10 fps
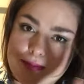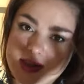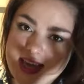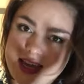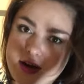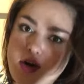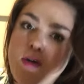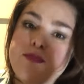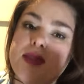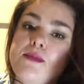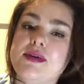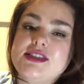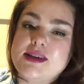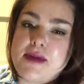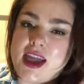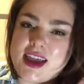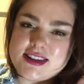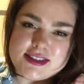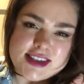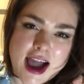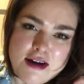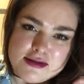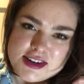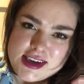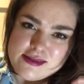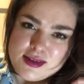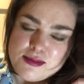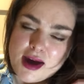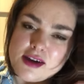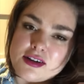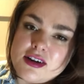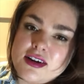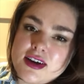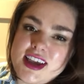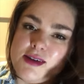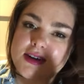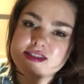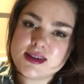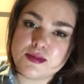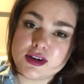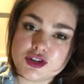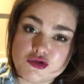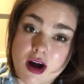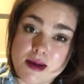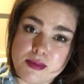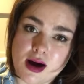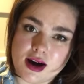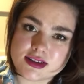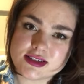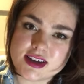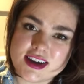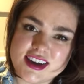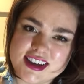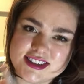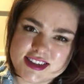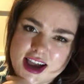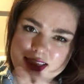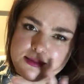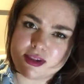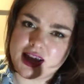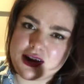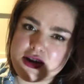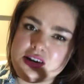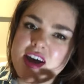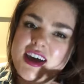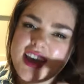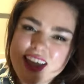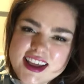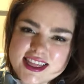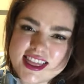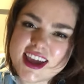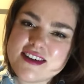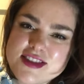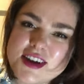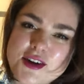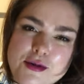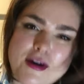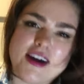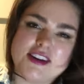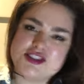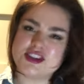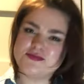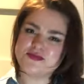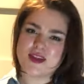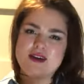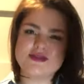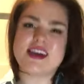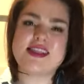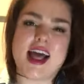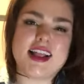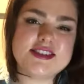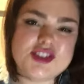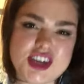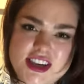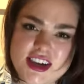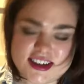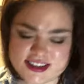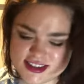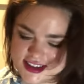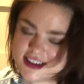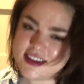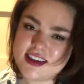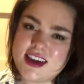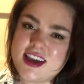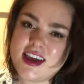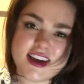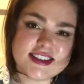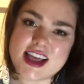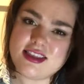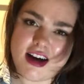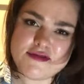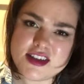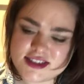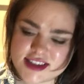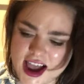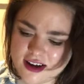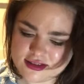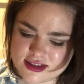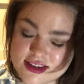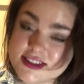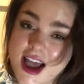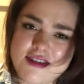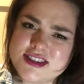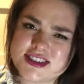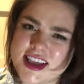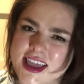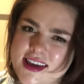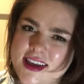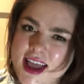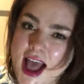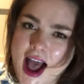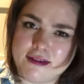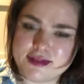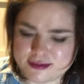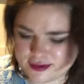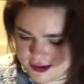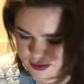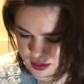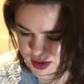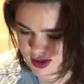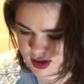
Play-Doh, but to make it sound even better, he wants to put dry pasta inside the Play-Doh. Think of the crunch. I was like, that's genius. Because I love the sound. The sound is like half the fun for me.